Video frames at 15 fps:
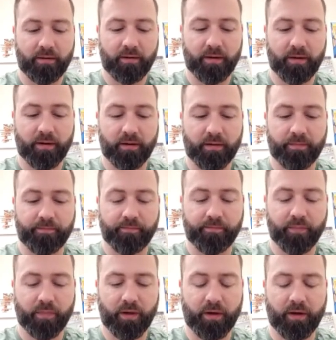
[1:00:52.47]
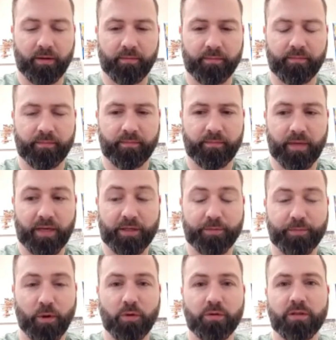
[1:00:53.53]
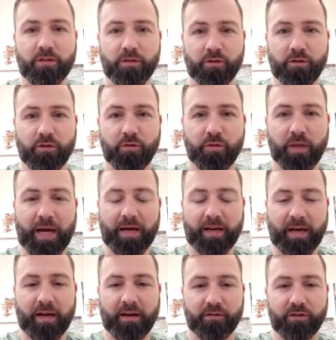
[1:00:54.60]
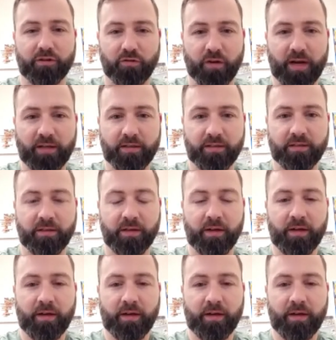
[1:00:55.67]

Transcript: uh, um, exposes you to that kind of stress